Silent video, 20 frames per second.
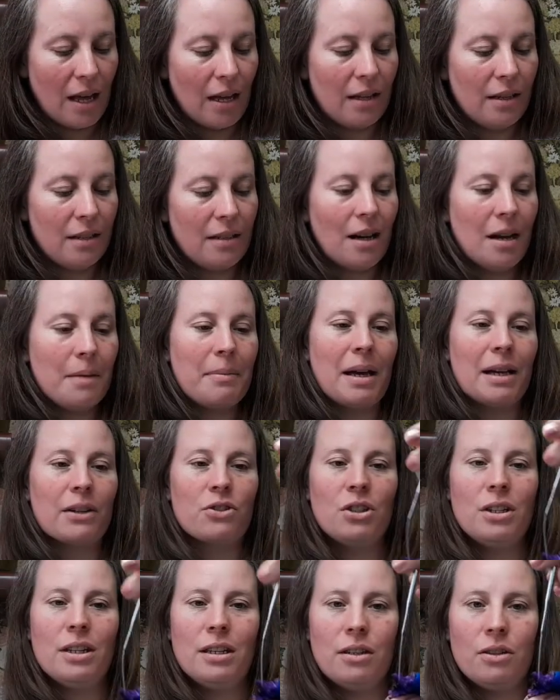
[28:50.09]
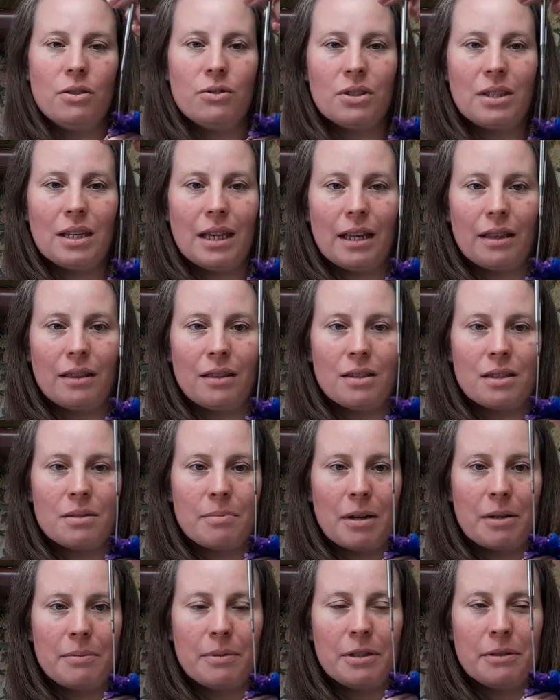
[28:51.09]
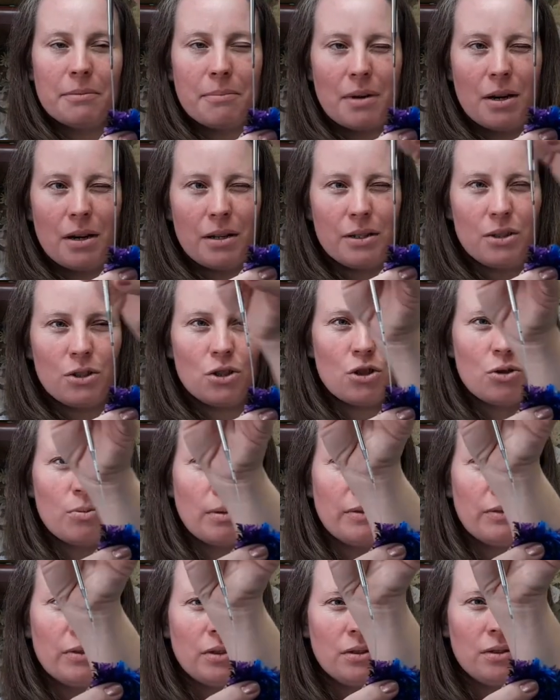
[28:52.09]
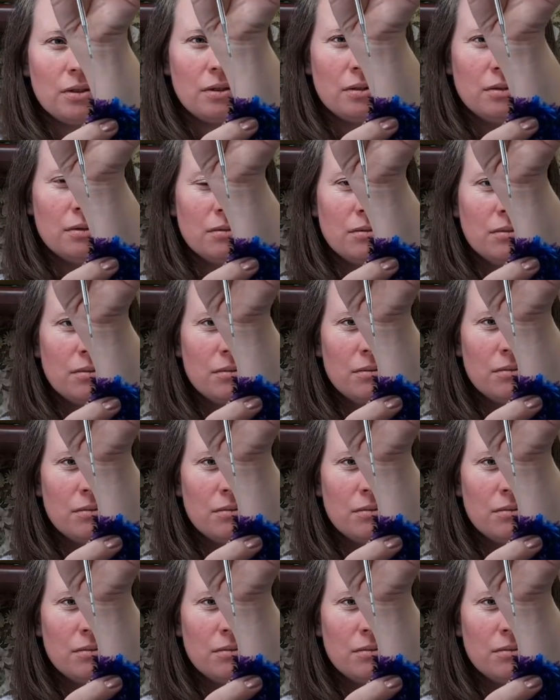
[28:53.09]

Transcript: and I'm actually using at this moment my swivel